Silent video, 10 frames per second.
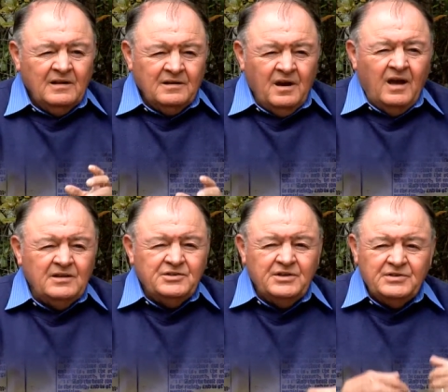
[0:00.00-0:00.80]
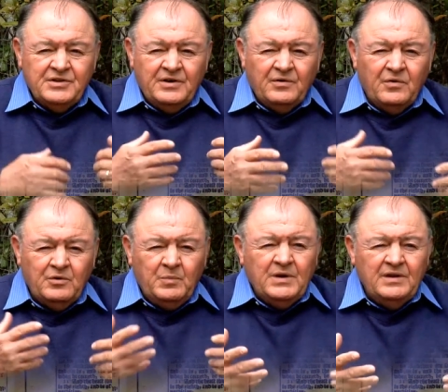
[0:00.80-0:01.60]
not just their own
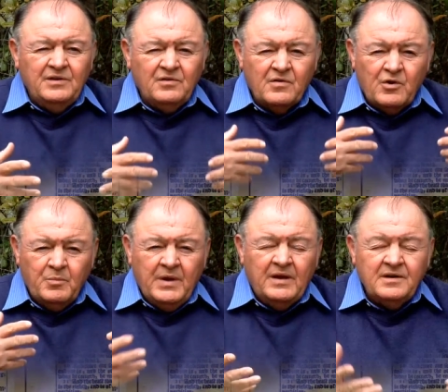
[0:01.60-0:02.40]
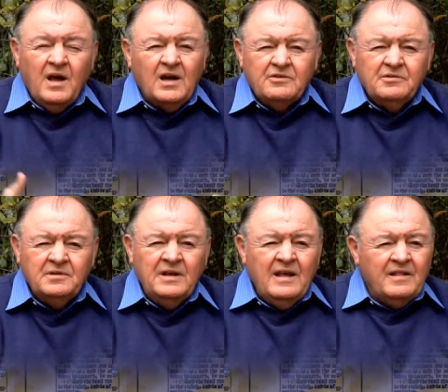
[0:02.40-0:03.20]
opinion or their pet doctrine.